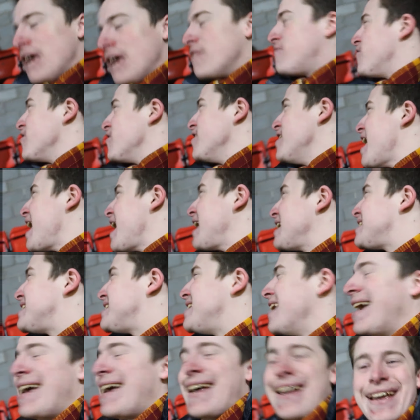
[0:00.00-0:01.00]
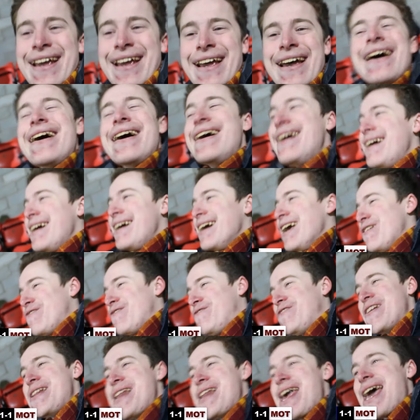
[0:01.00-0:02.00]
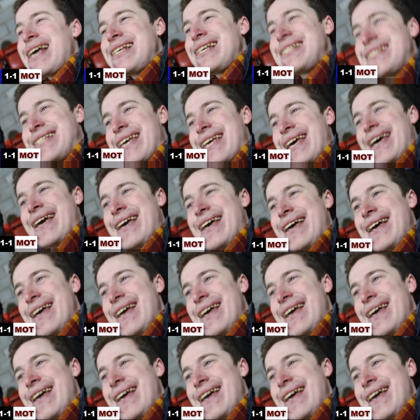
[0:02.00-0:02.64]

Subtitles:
He finessed it! He finessed it!